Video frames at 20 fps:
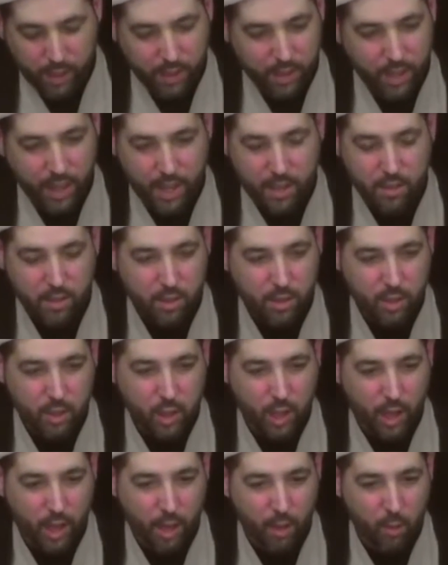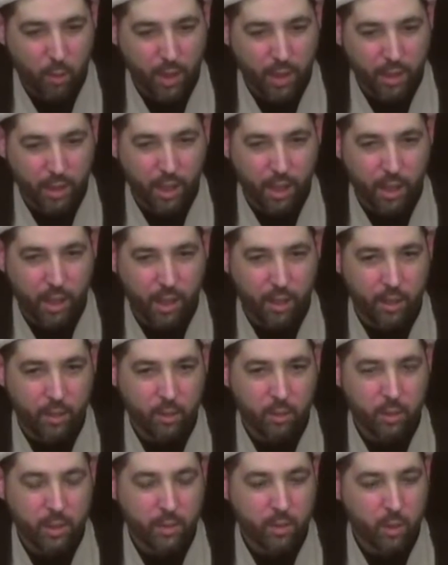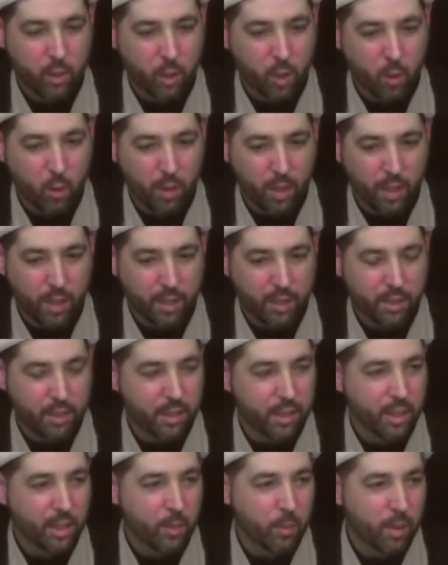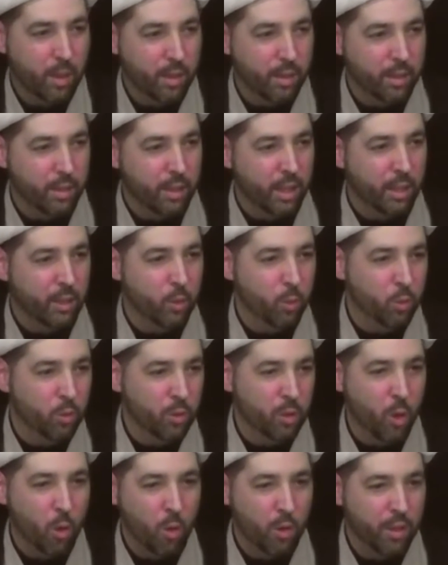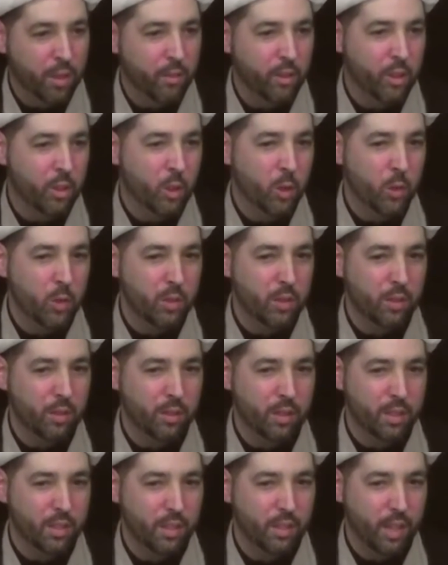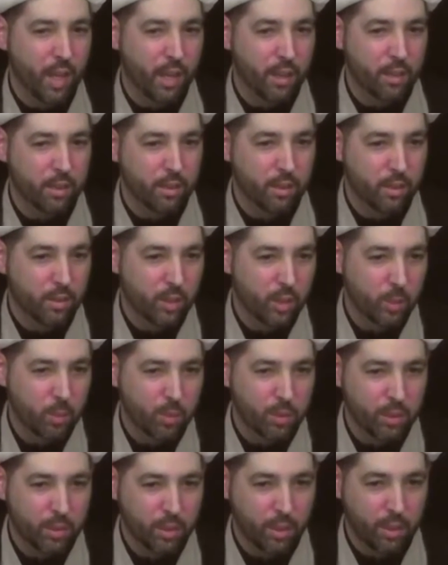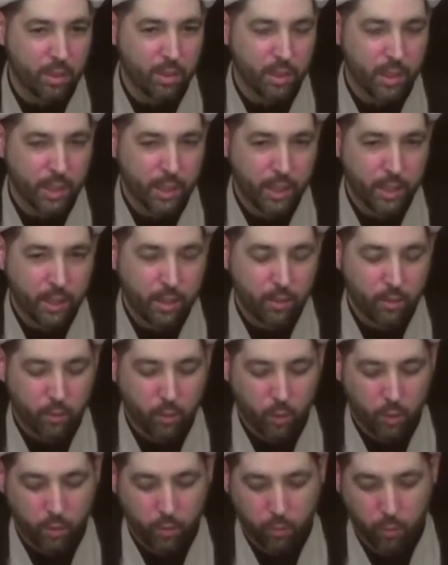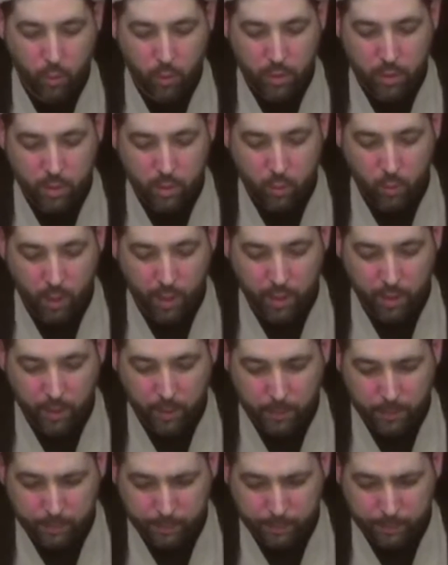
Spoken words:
It has such a high rank, I don't even know what I could say about it. No one even knows this status except Allah for this rank.